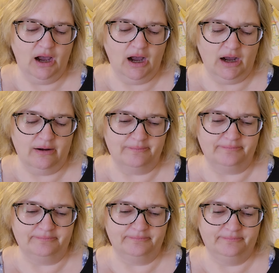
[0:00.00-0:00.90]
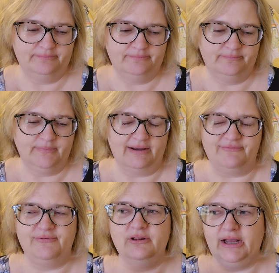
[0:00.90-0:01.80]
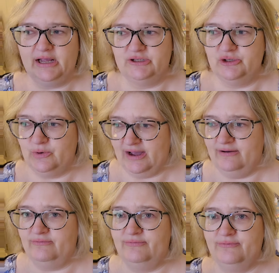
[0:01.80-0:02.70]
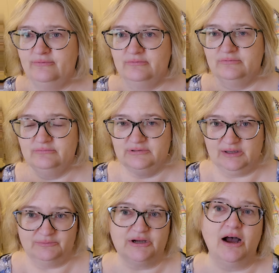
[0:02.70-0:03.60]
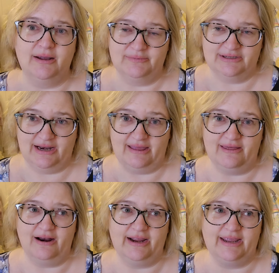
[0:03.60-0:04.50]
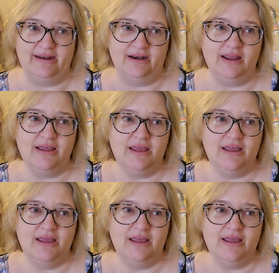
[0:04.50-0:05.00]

um, I feel like I do have some time today that I can,